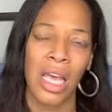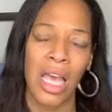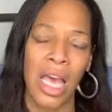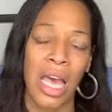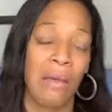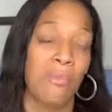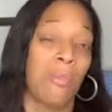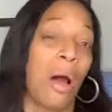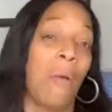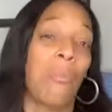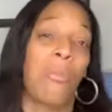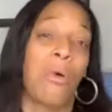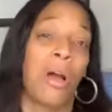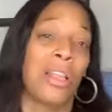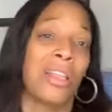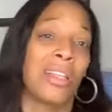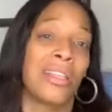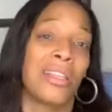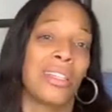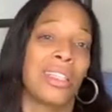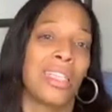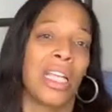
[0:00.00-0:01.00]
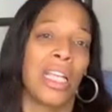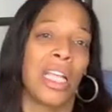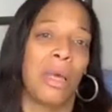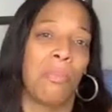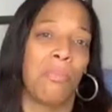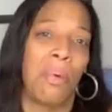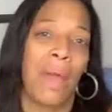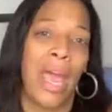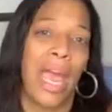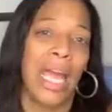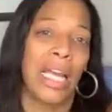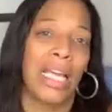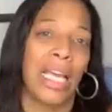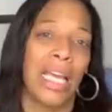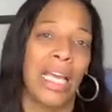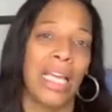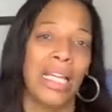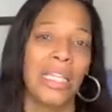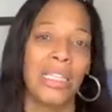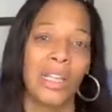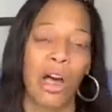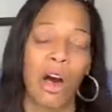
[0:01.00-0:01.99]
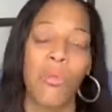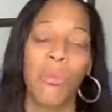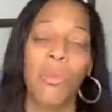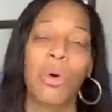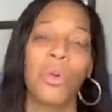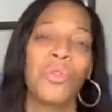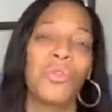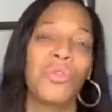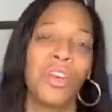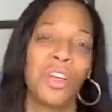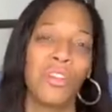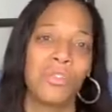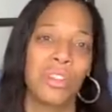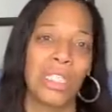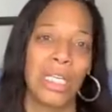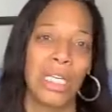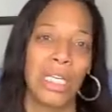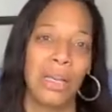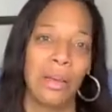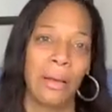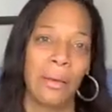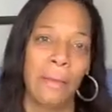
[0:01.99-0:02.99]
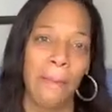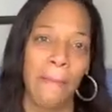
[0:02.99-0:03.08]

And my brother's still in pain, and he's almost 50.